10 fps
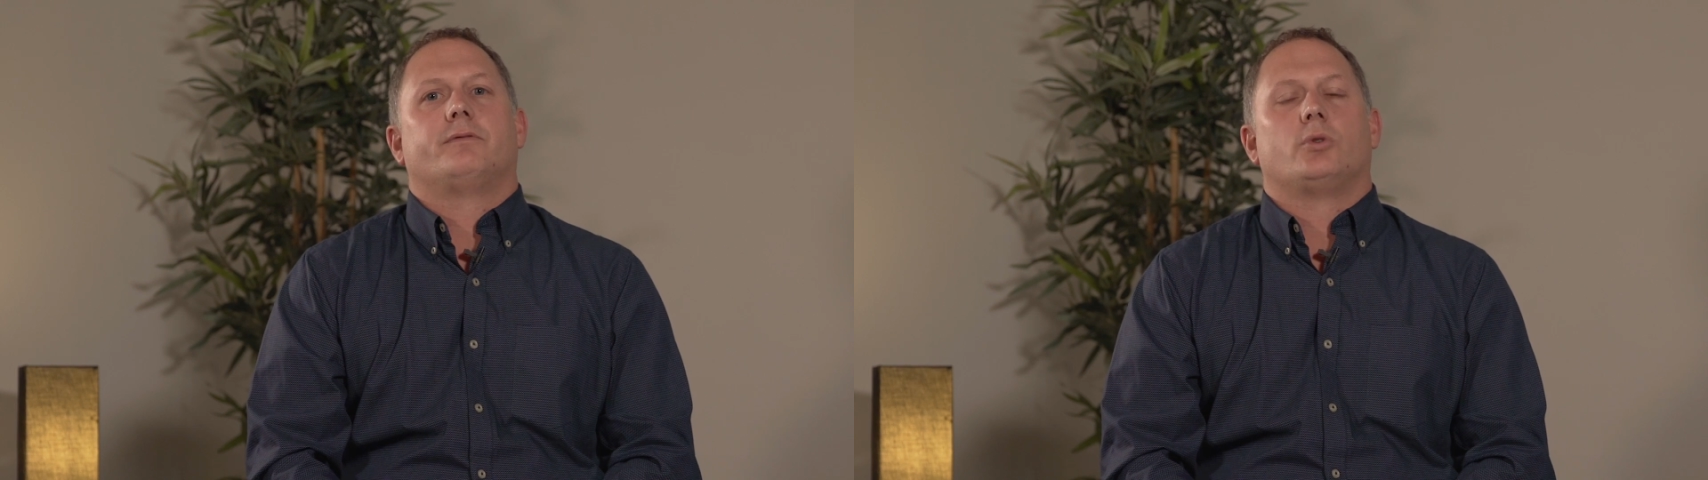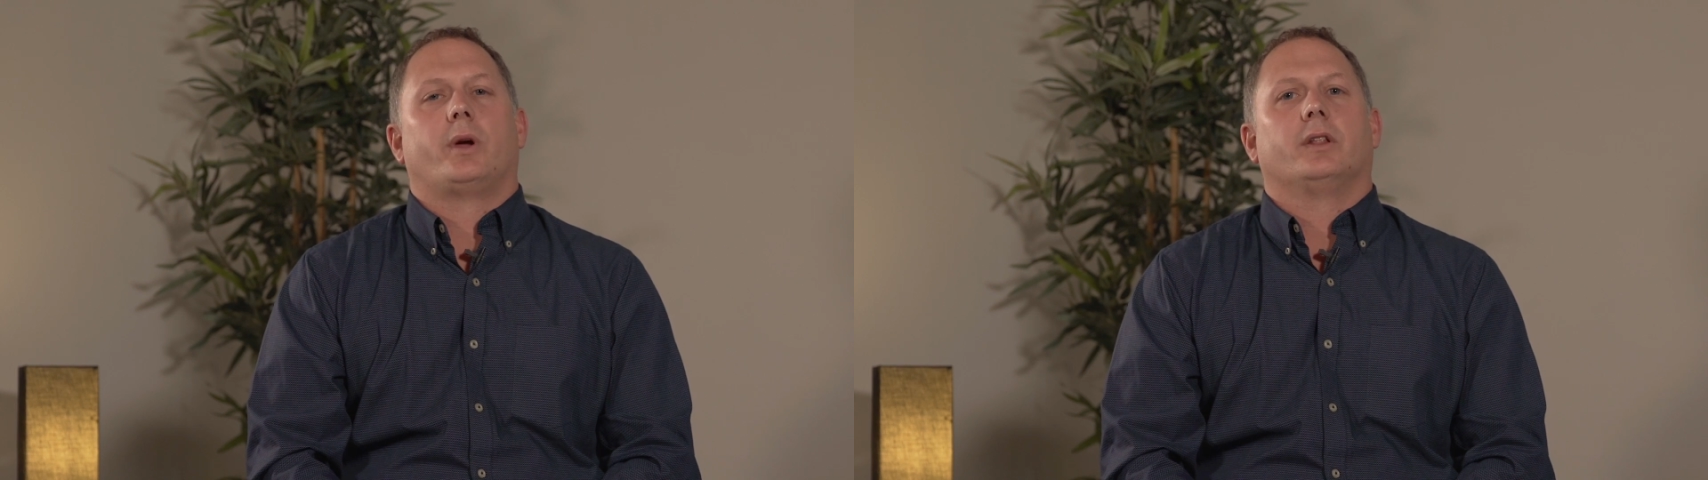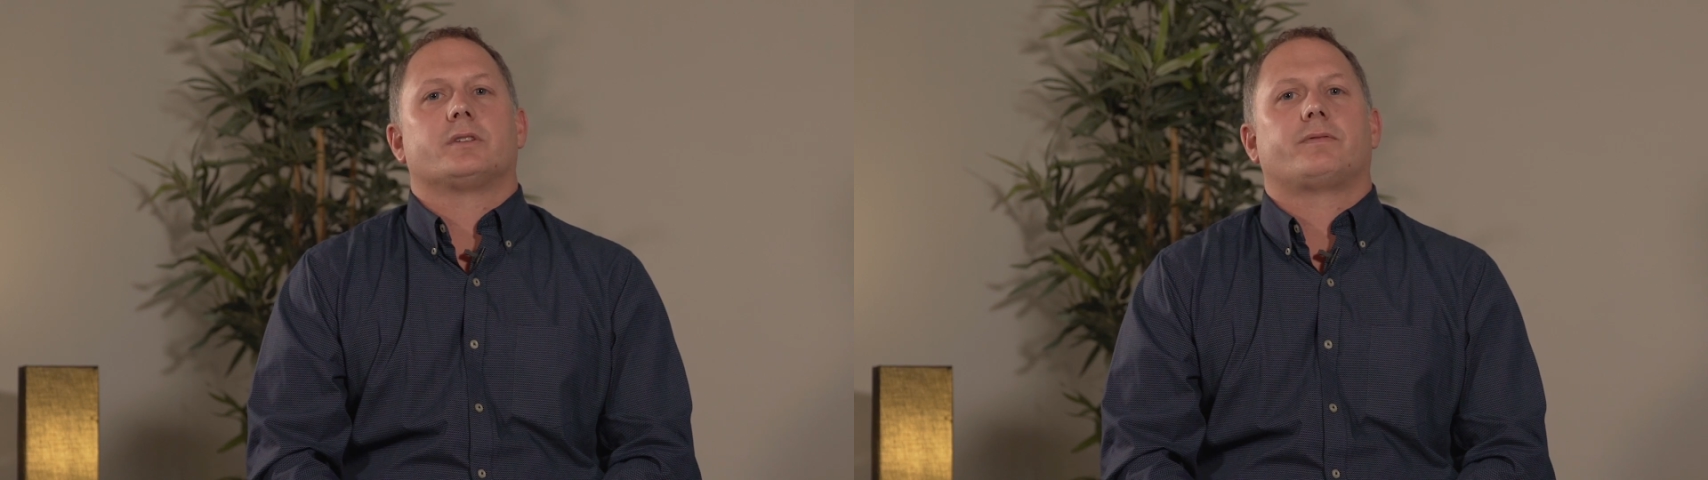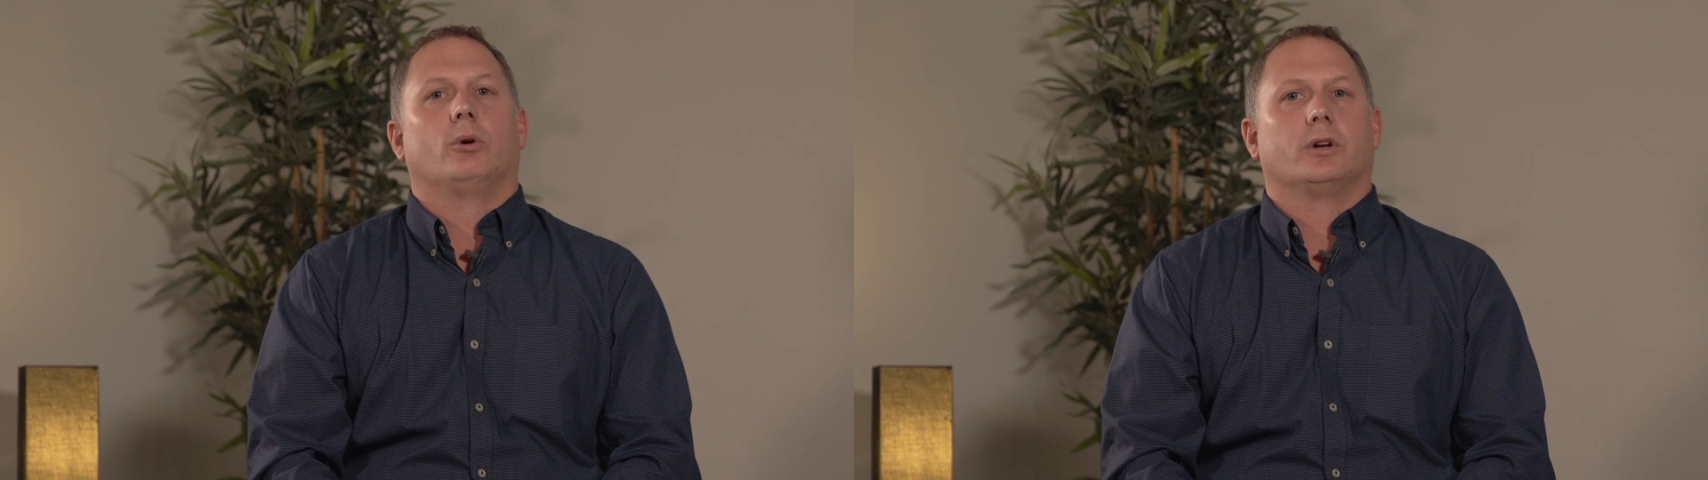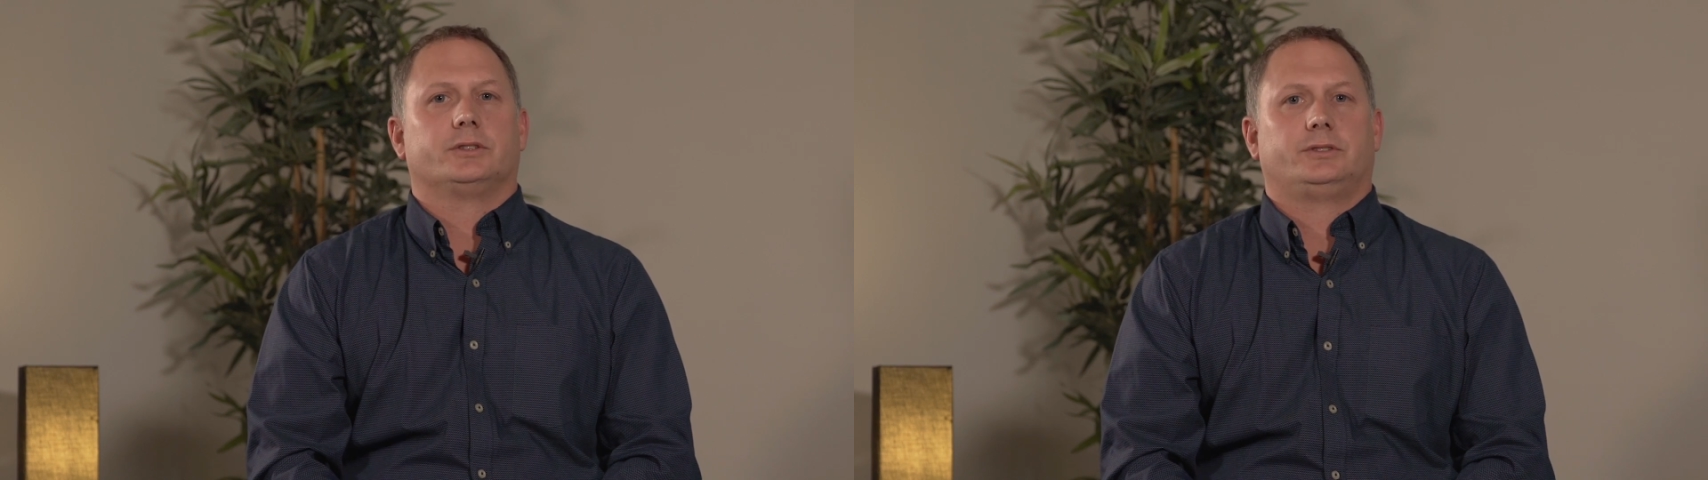of jointless
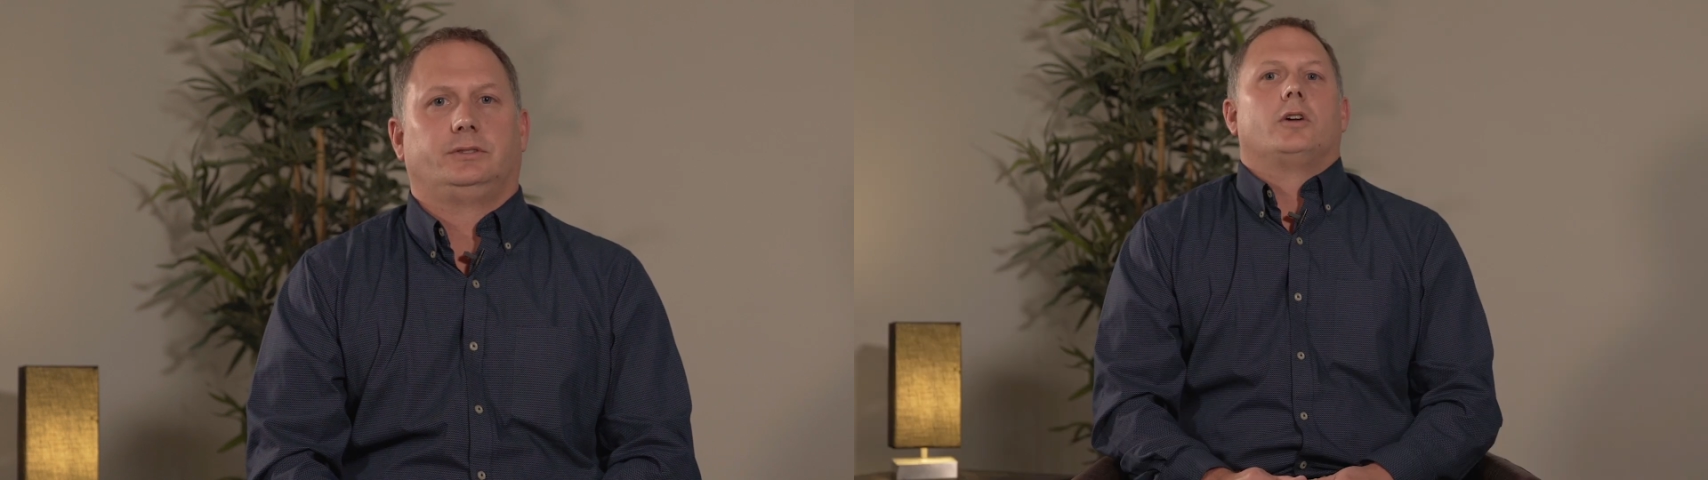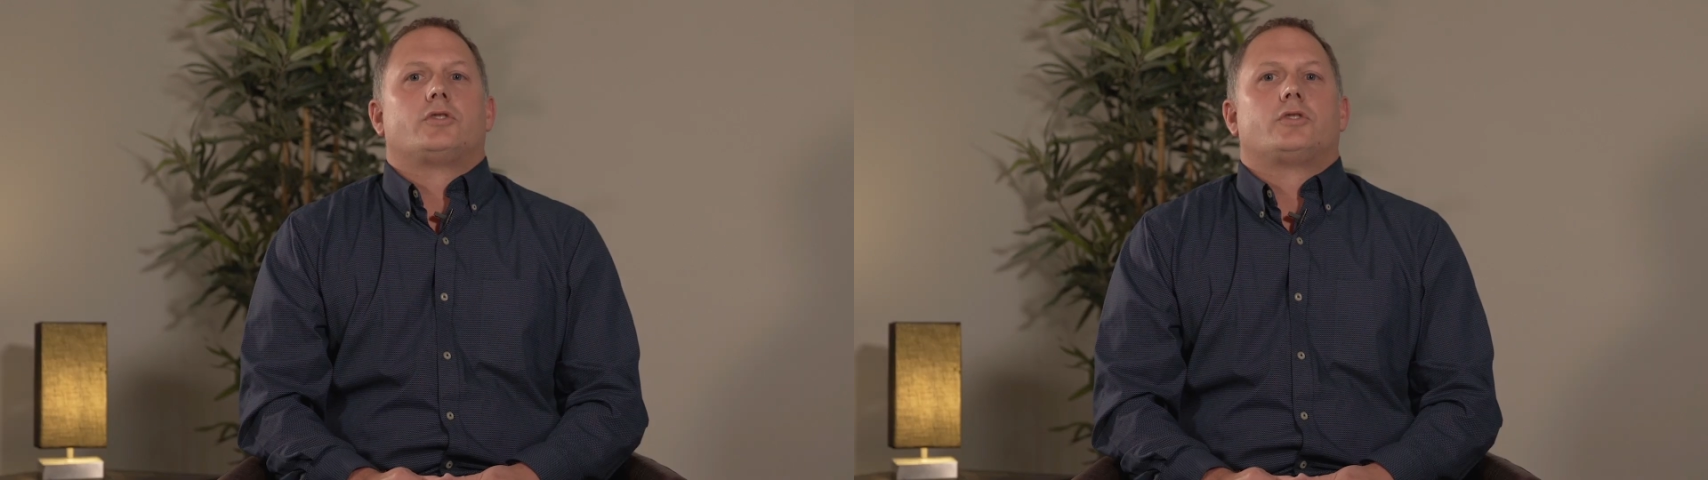floors.